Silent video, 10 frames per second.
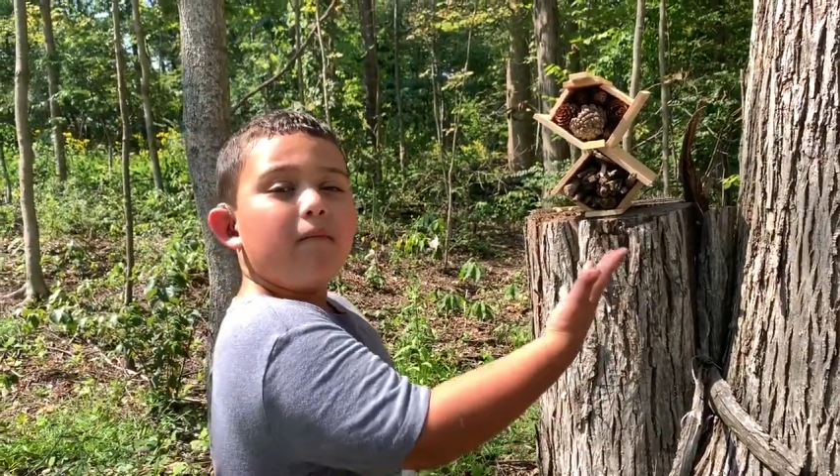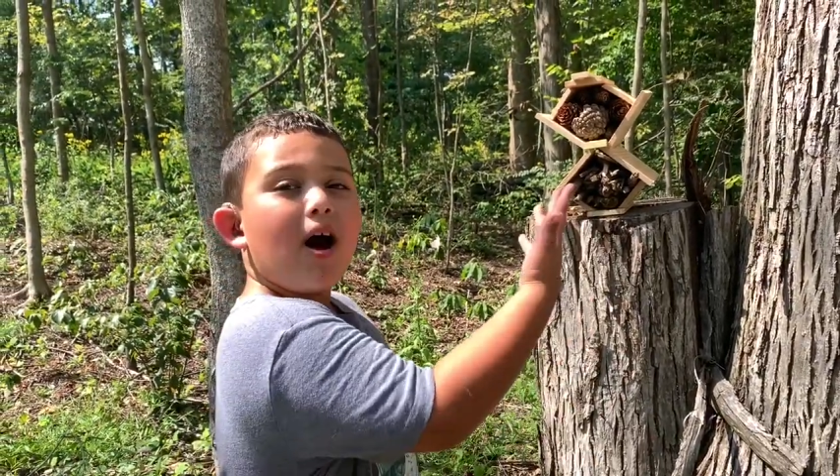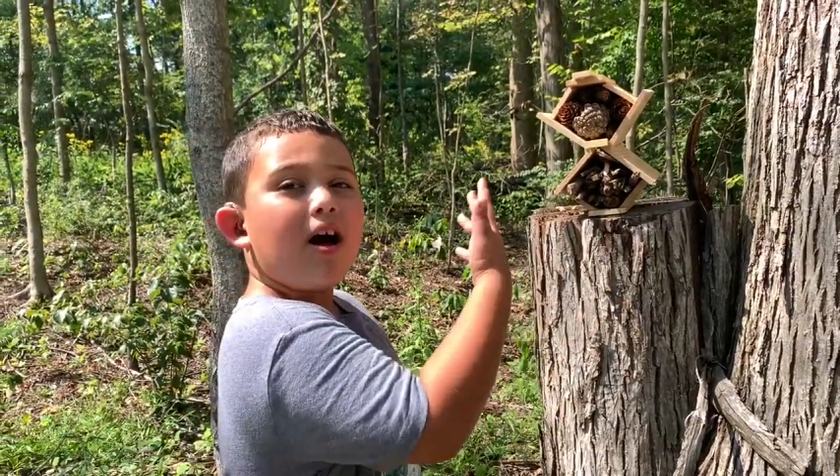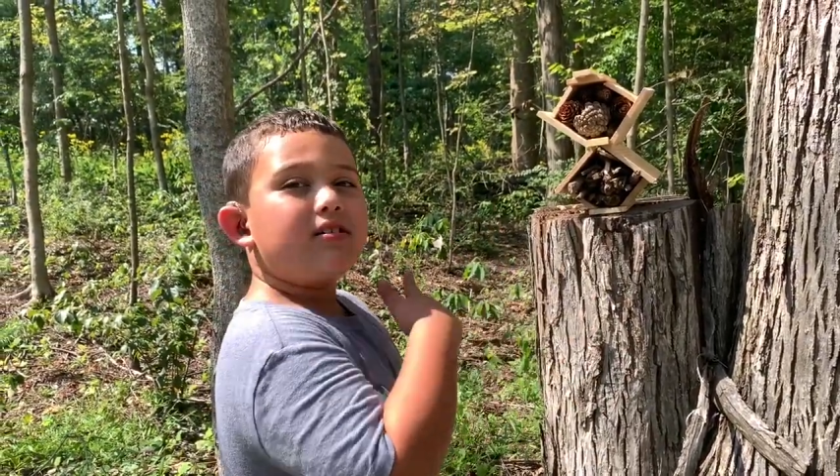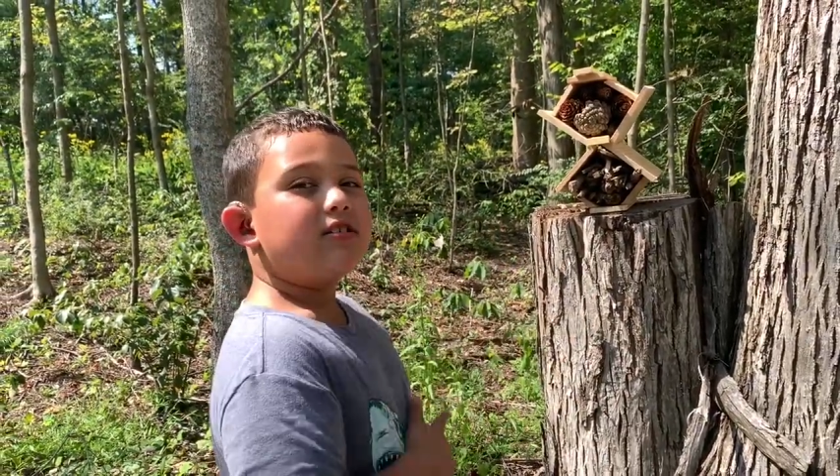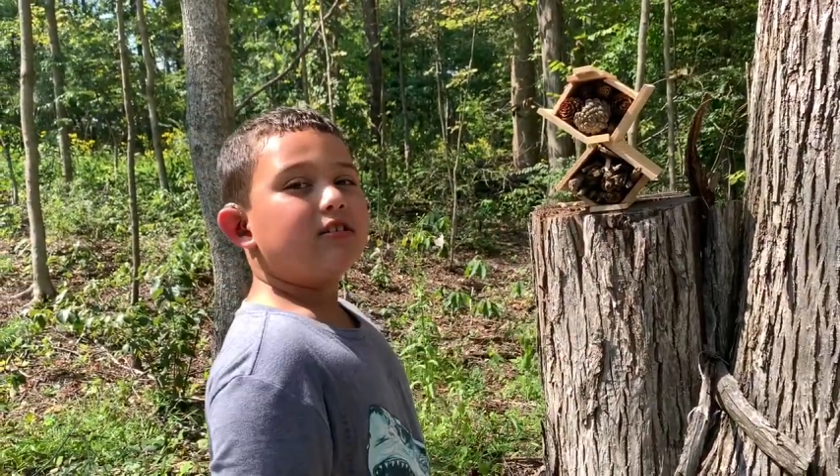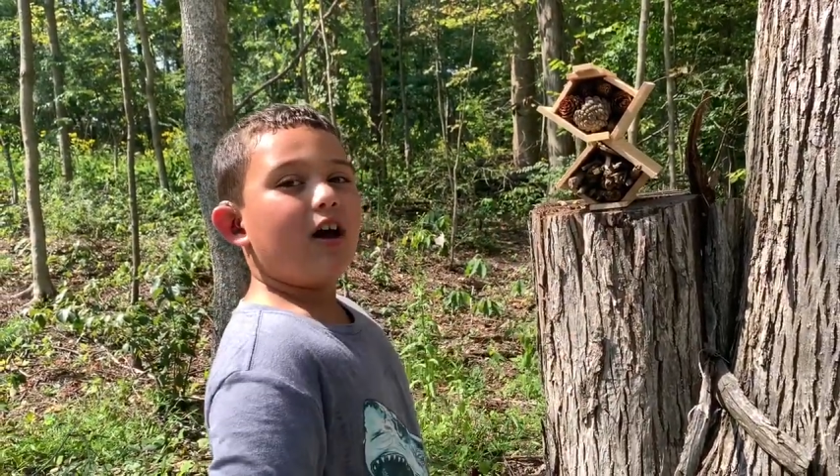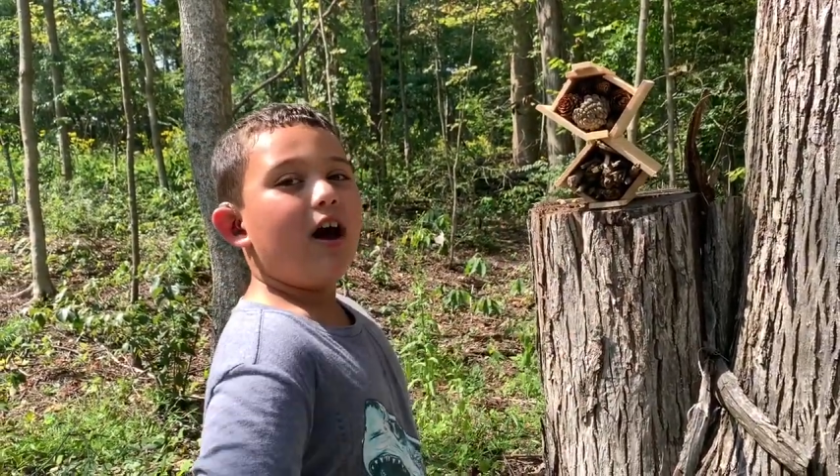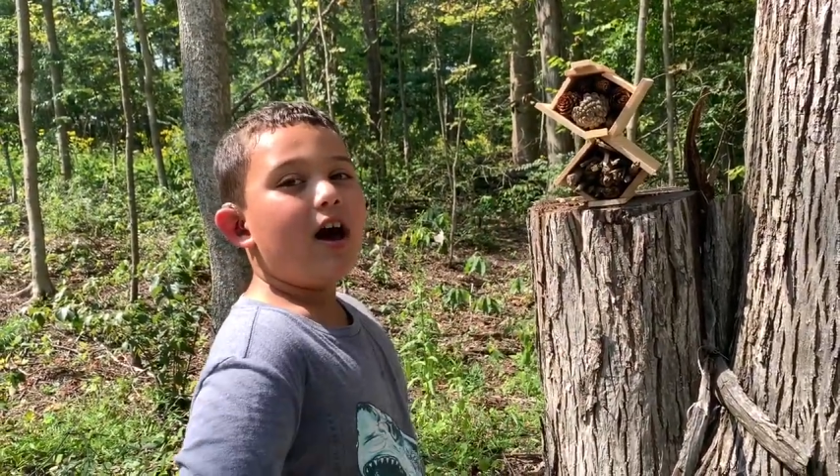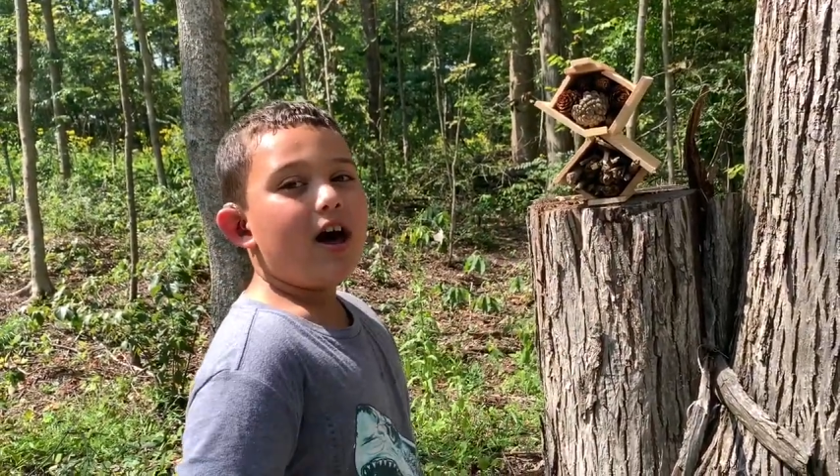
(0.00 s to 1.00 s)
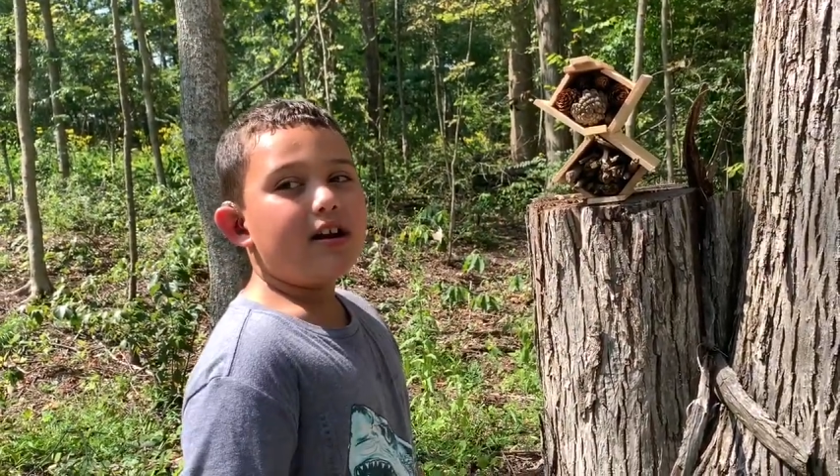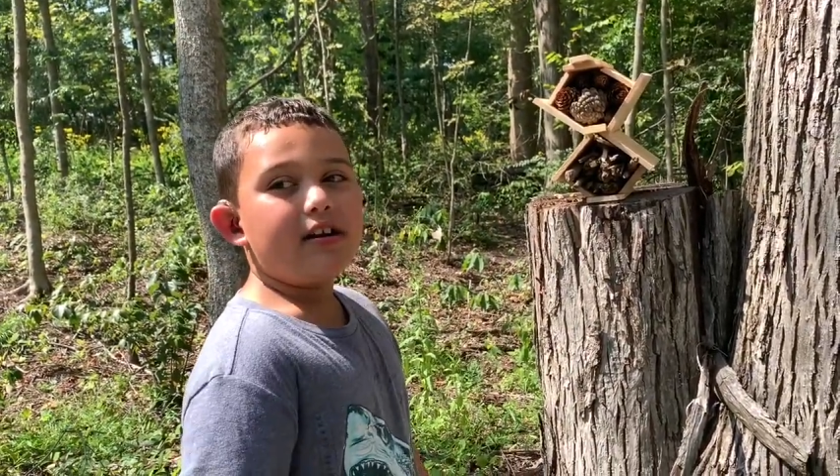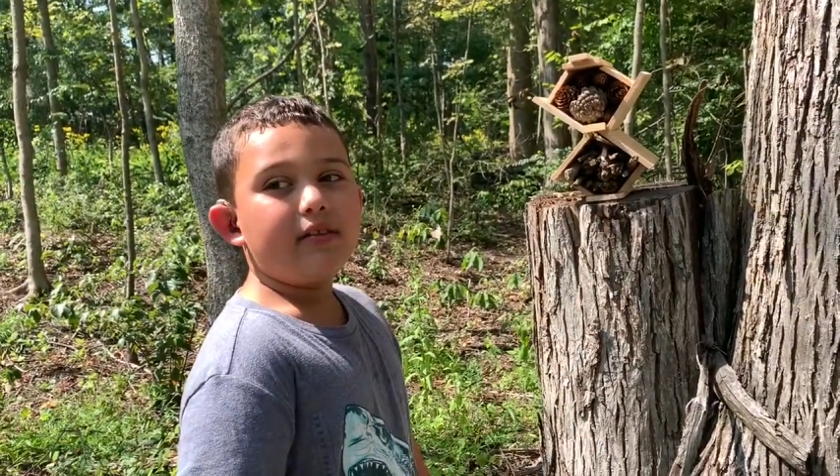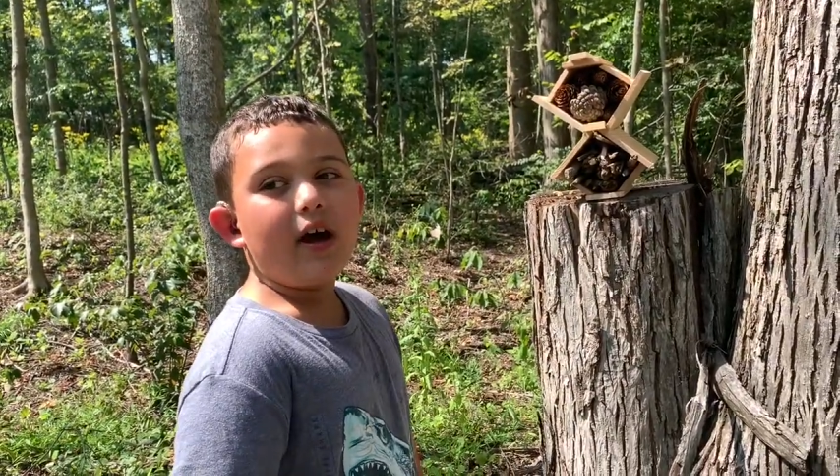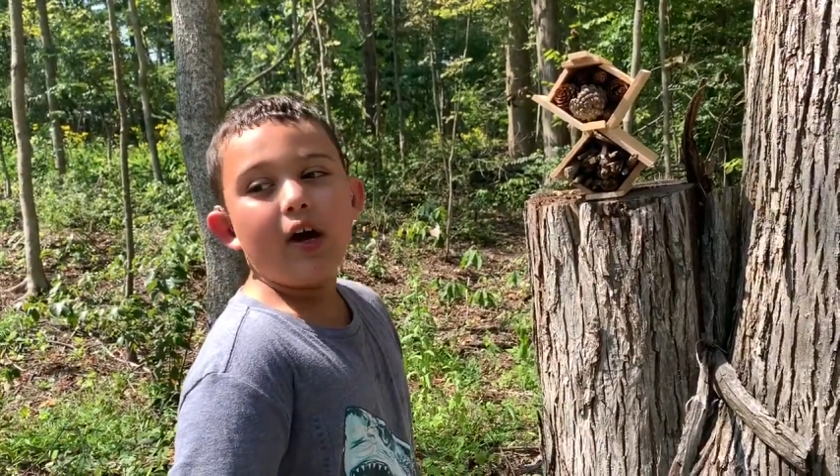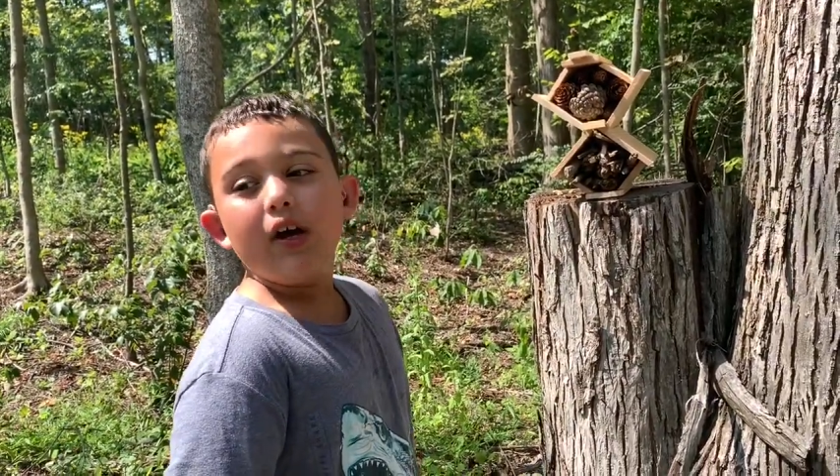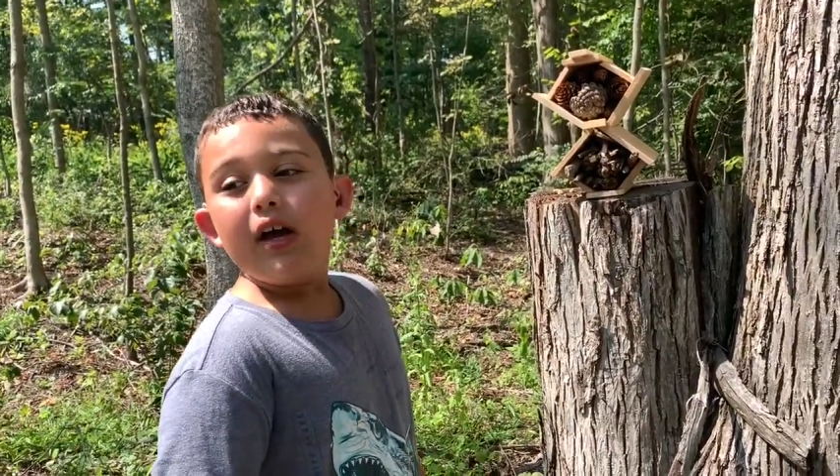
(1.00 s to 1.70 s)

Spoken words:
bugs to head in there,